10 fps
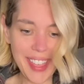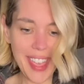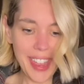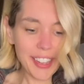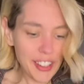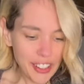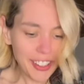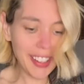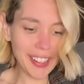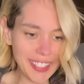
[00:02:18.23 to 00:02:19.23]
And
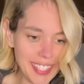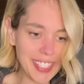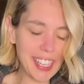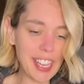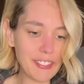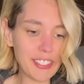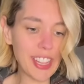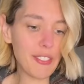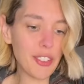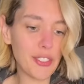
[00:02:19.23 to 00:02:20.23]
cooked and
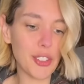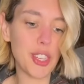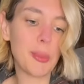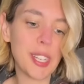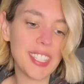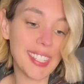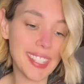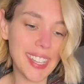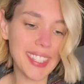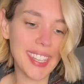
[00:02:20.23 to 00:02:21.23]
flavorful. You want it to
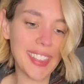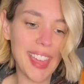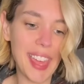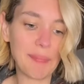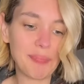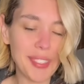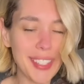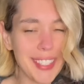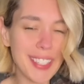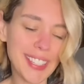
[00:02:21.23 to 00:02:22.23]
taste like that
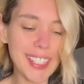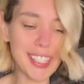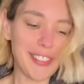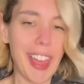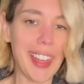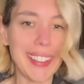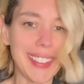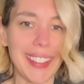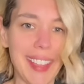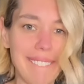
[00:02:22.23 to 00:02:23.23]
sausage fat.